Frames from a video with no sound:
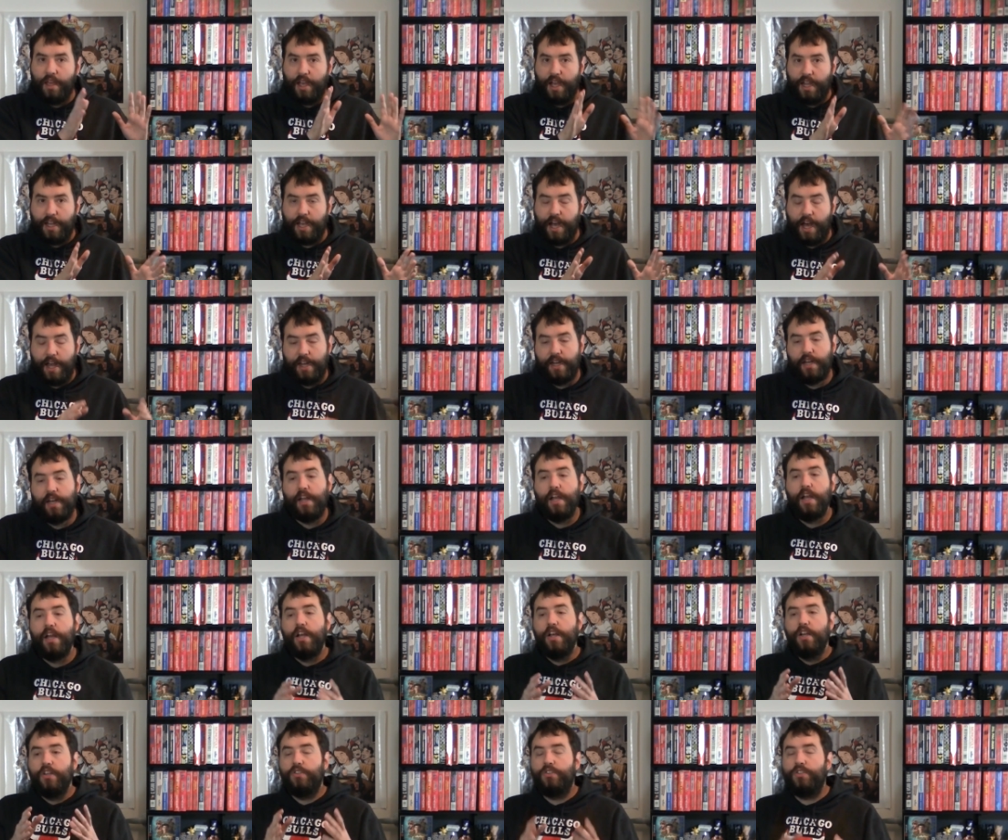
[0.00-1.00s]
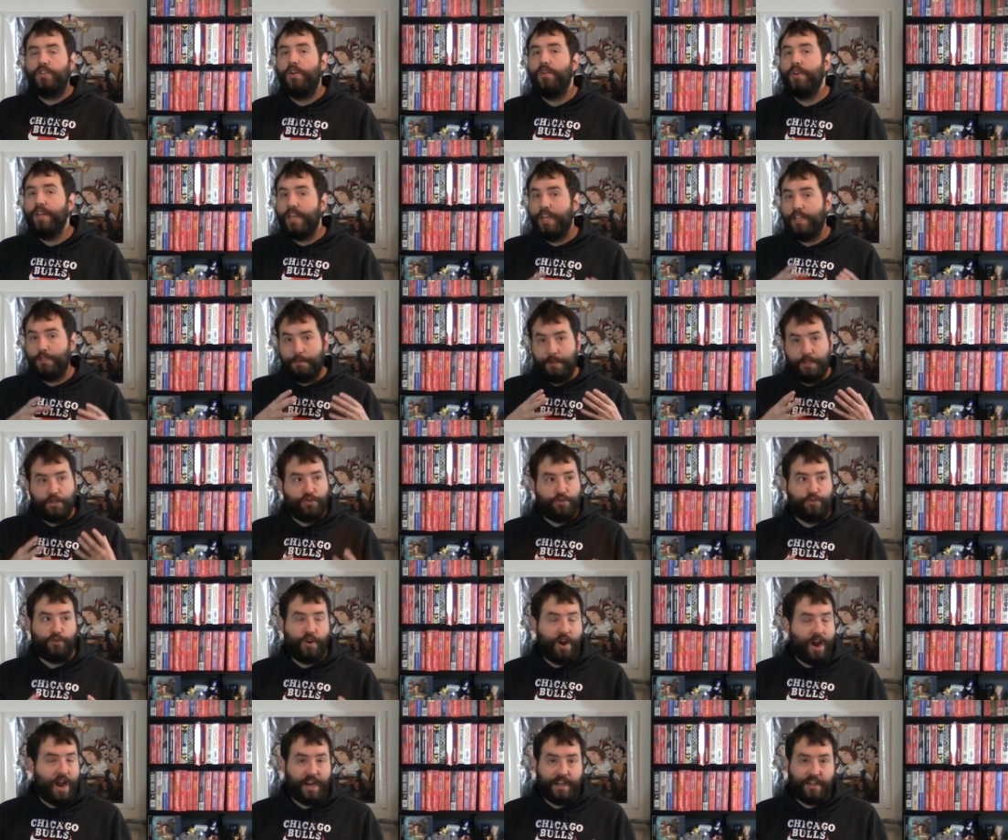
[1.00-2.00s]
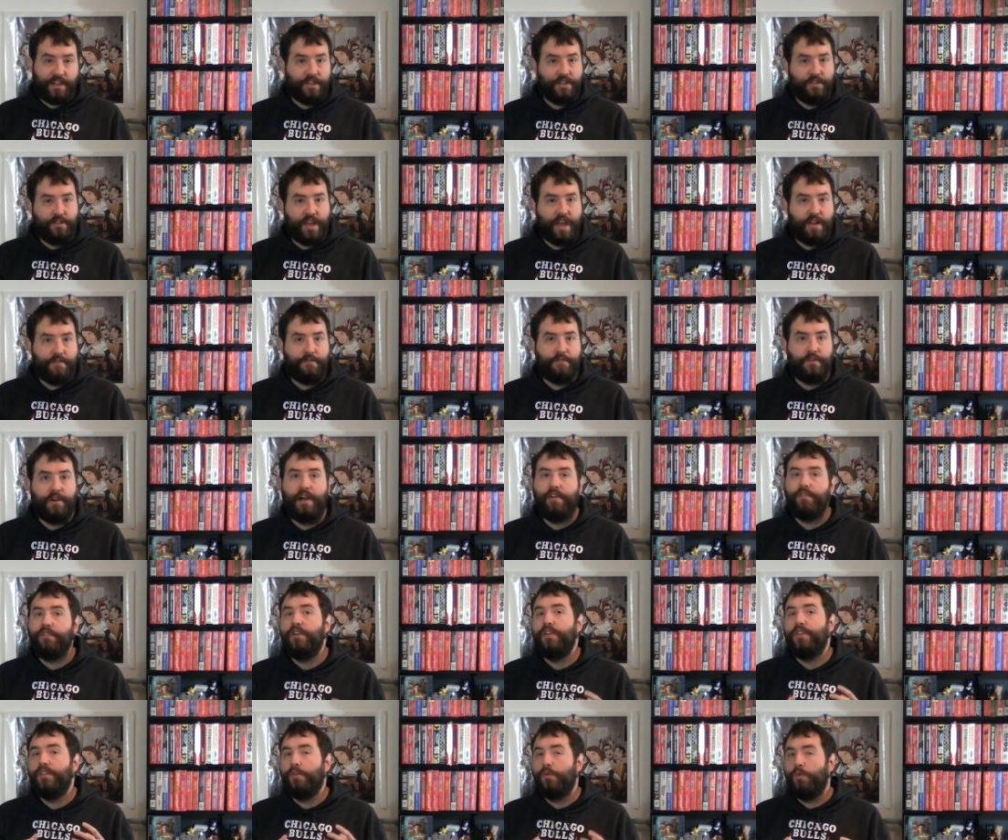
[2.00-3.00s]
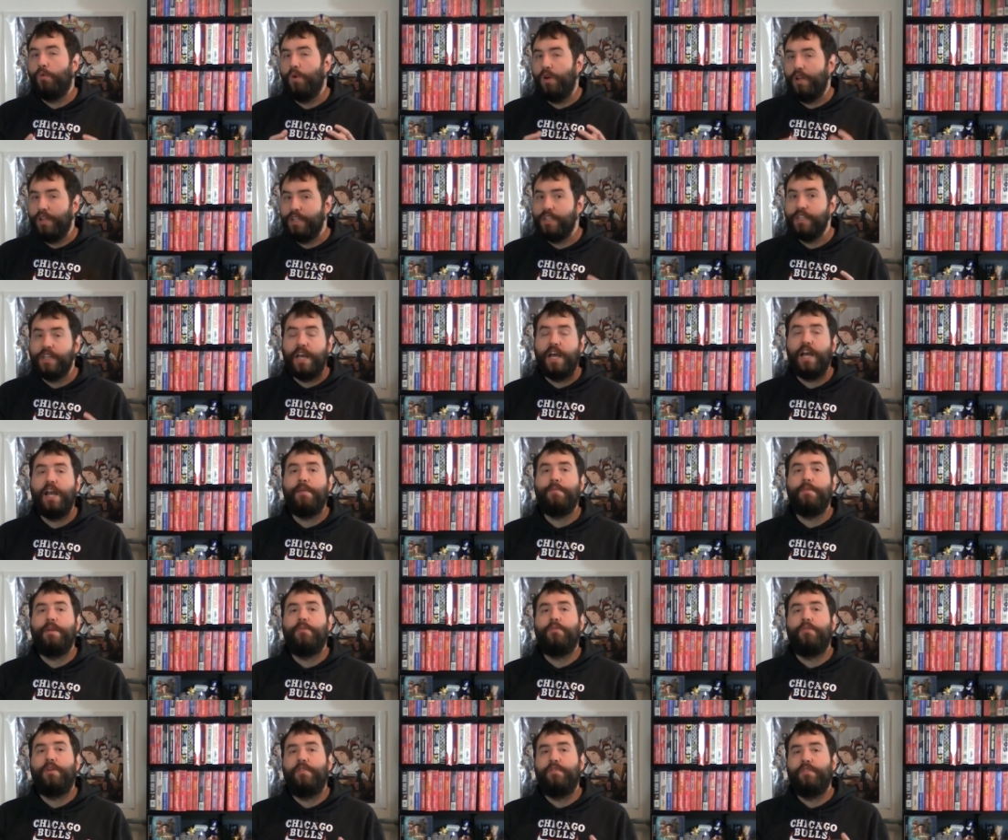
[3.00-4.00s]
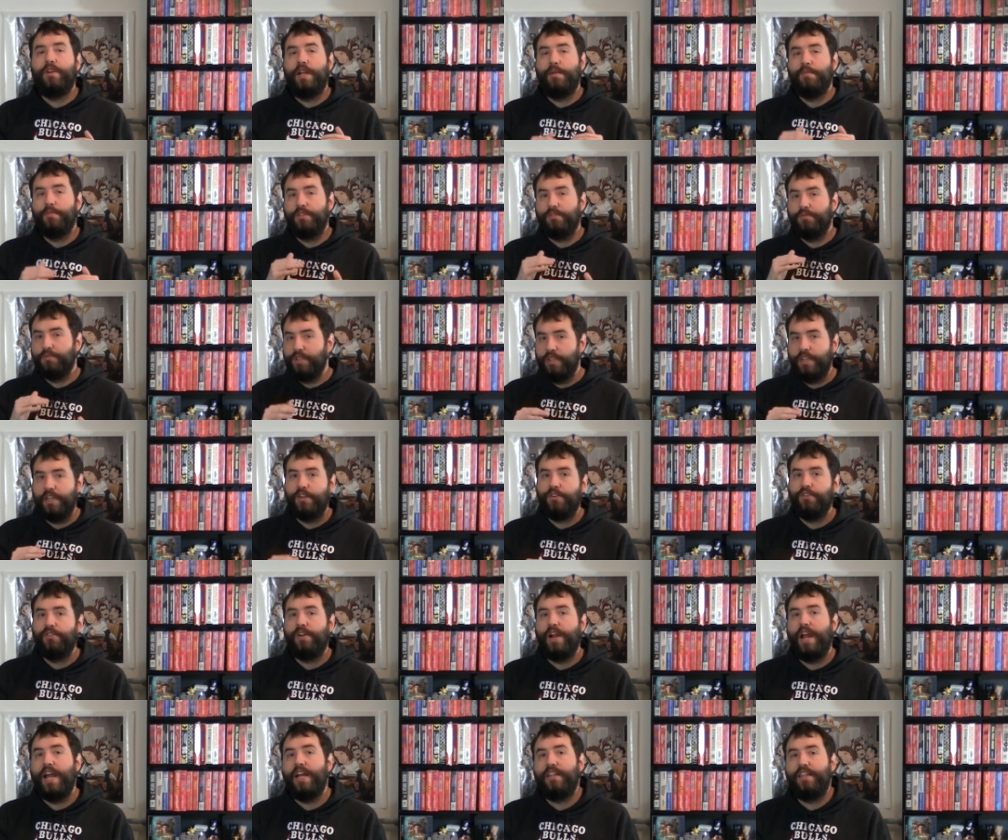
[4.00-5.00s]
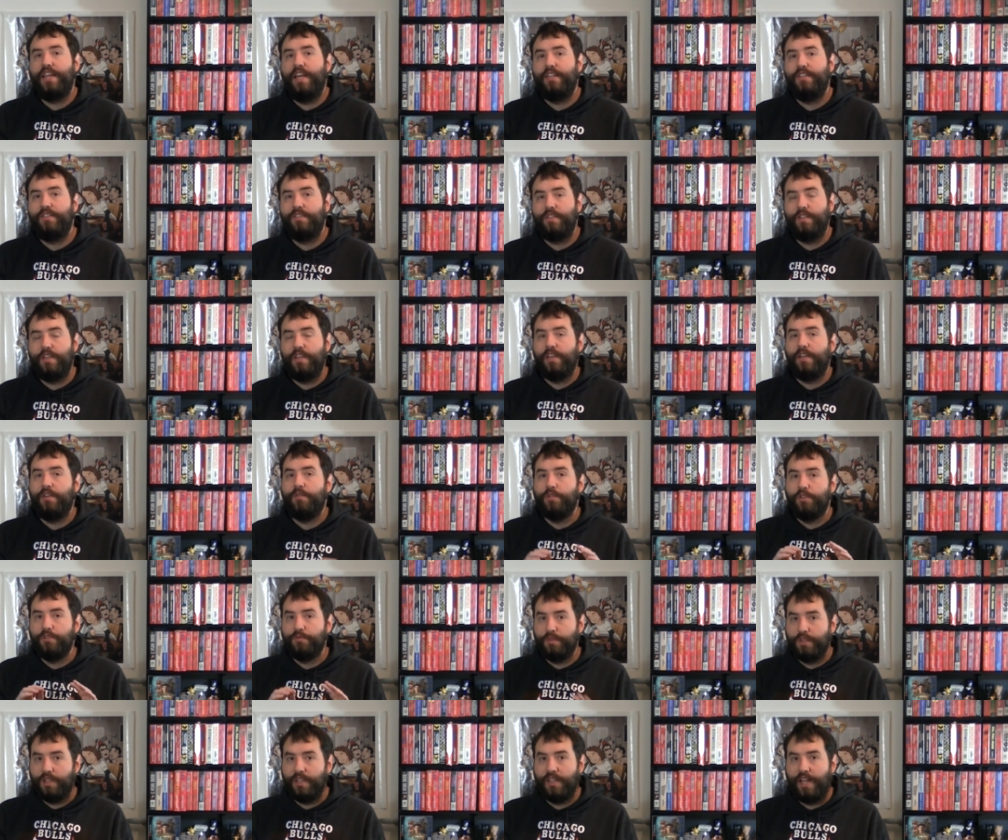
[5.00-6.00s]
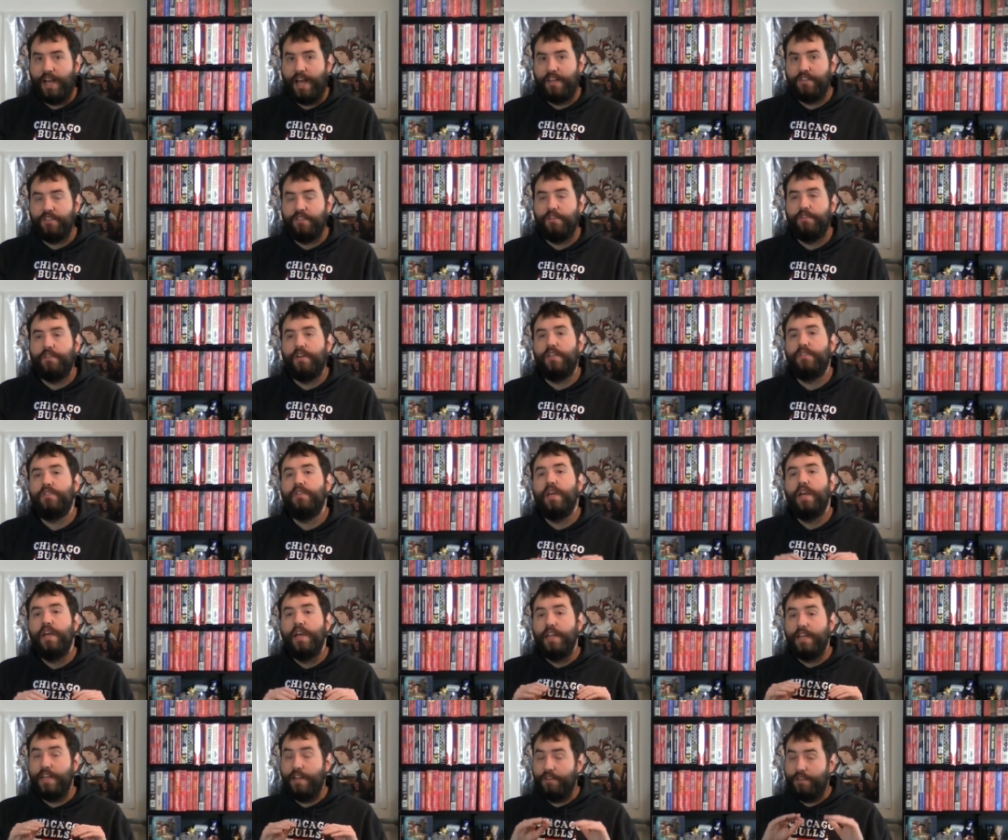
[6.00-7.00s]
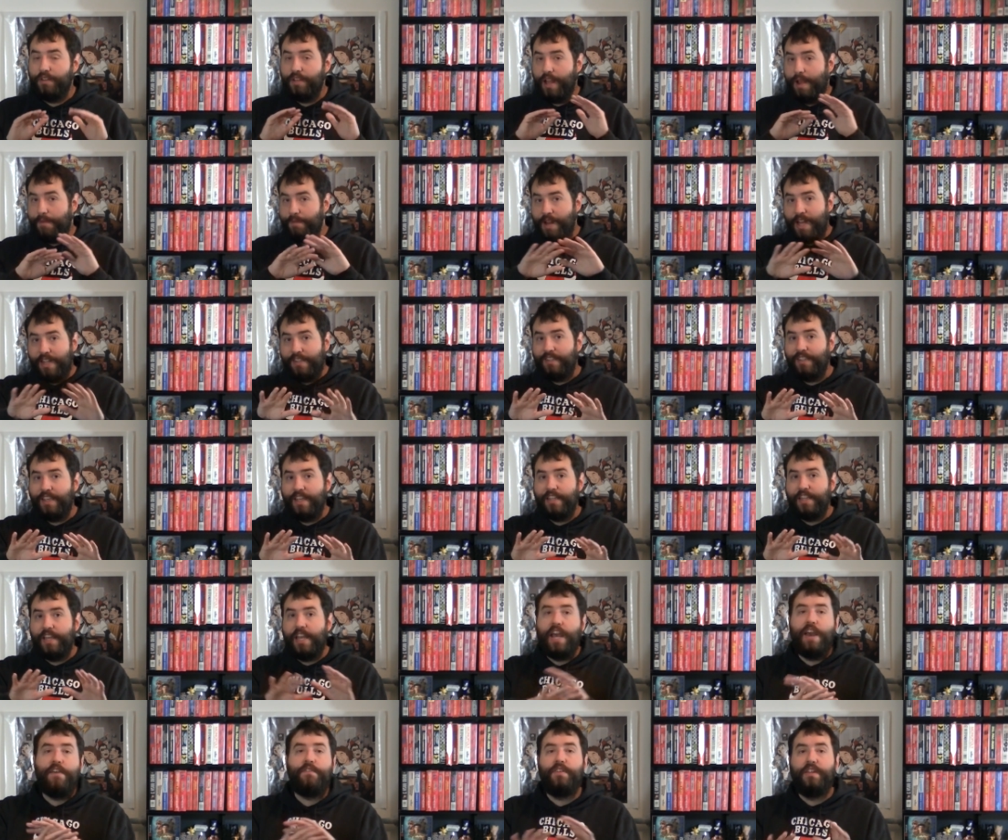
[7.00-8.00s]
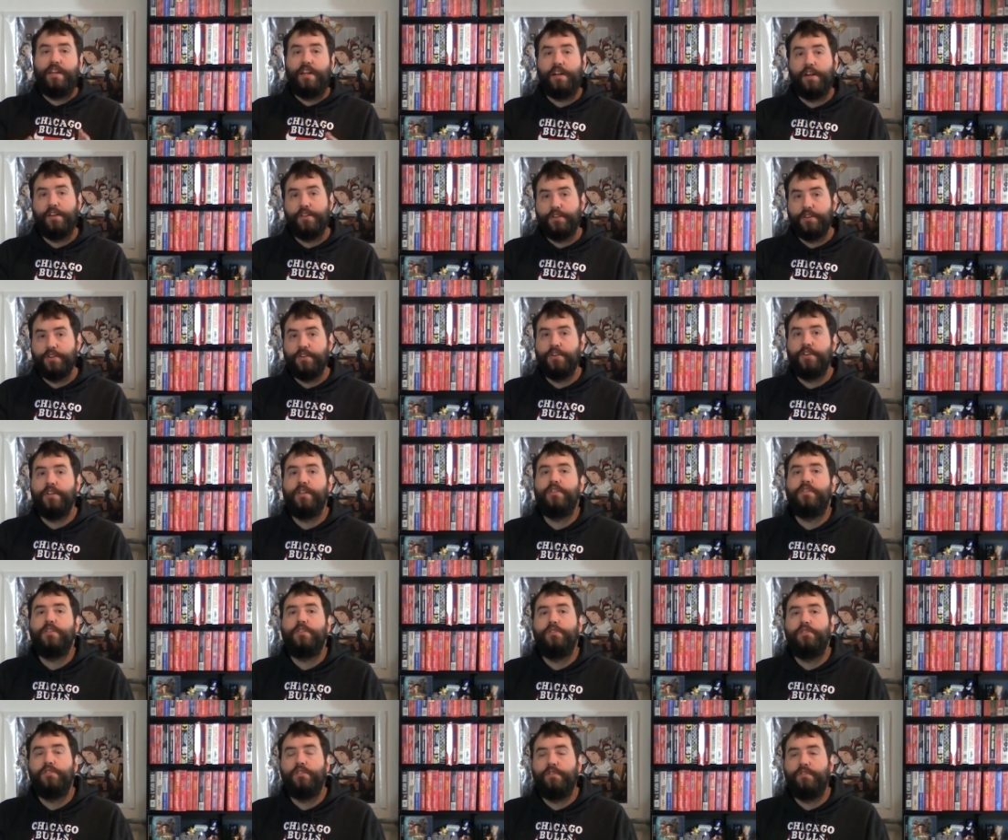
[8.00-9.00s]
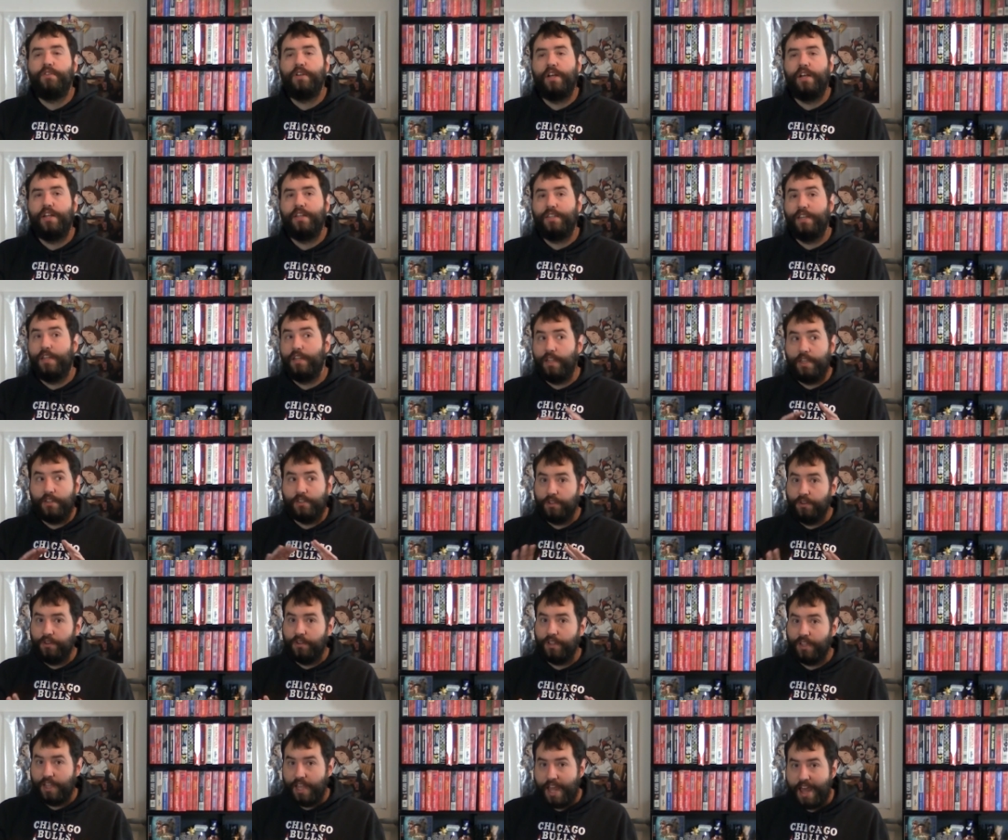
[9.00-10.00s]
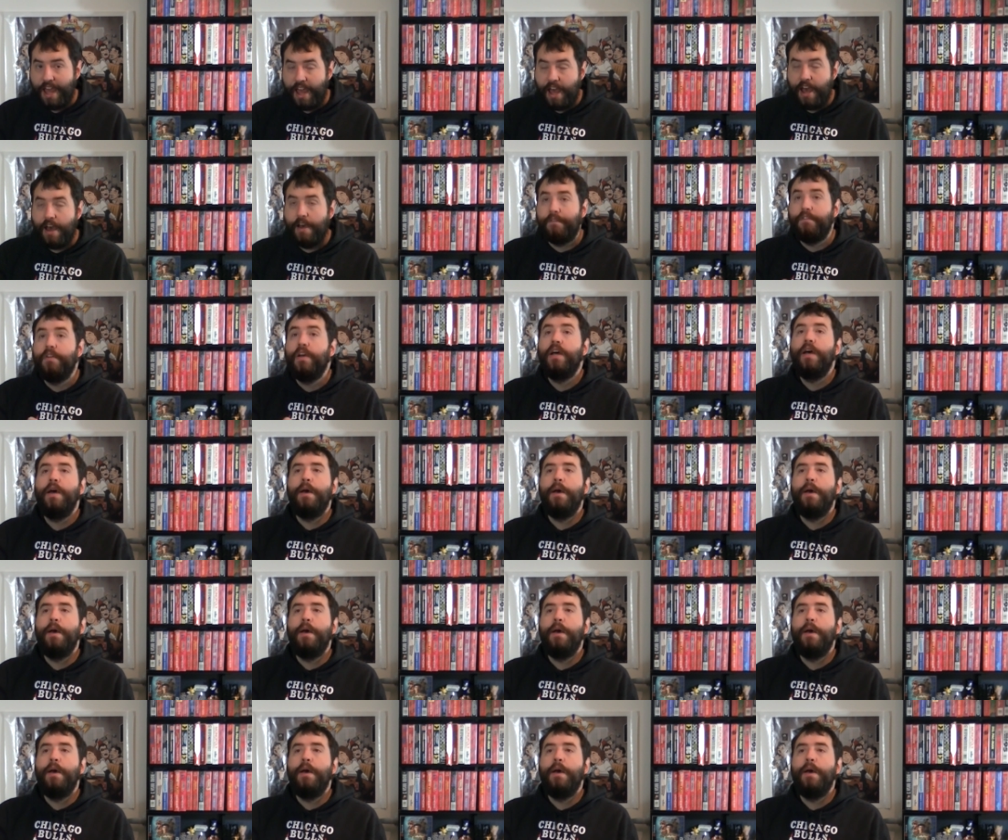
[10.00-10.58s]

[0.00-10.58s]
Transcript: I got it. Sony has been trying to do that forever, and the one time they were ever able to really crack that ceiling was with The Last of Us. Now, I'm not saying they haven't had other good exclusive content. They certainly have,